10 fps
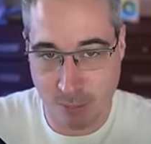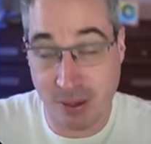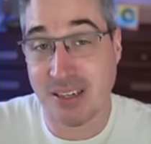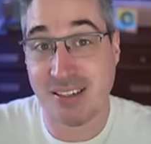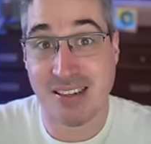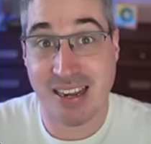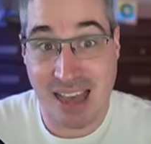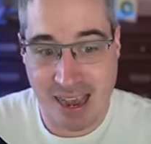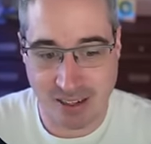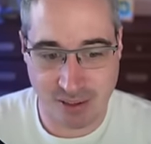your button is
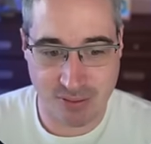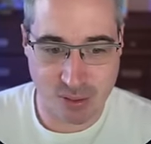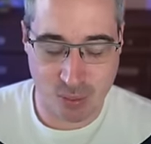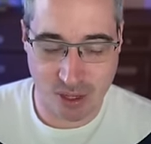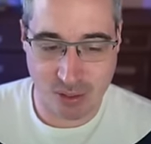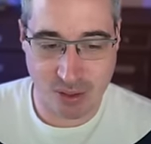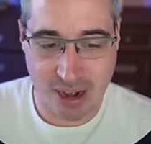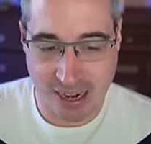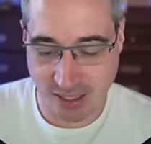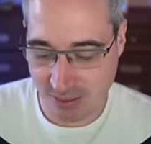then active. So we're going to use
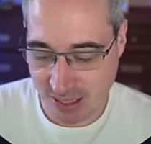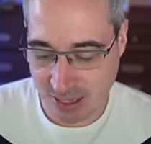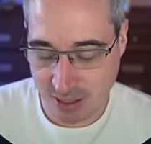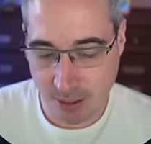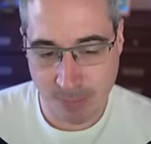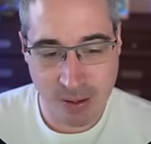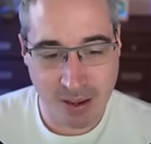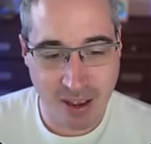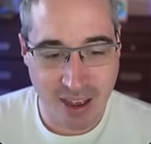our active state here.